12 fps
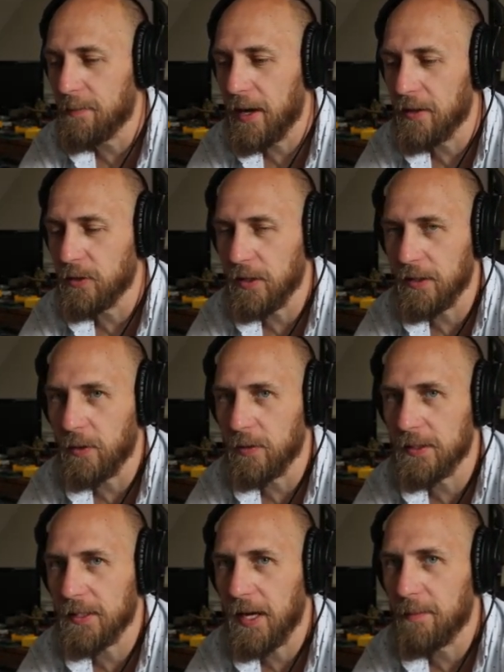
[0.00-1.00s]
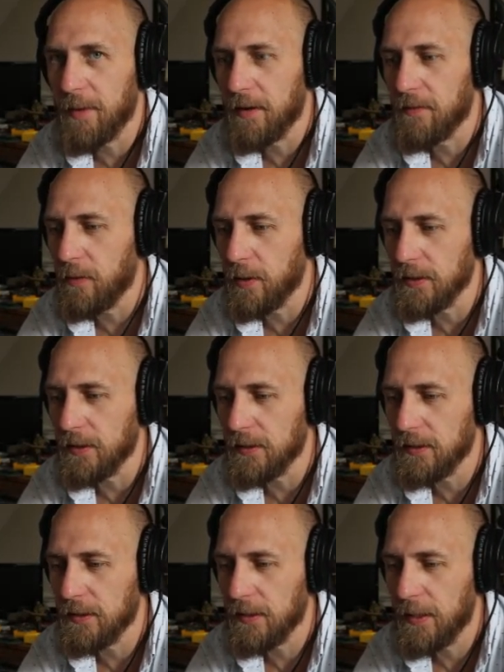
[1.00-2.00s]
by the Draconis Combined
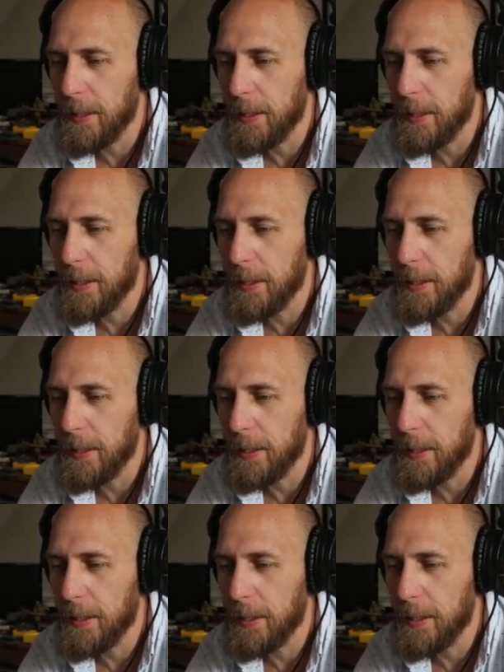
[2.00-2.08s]
Forces.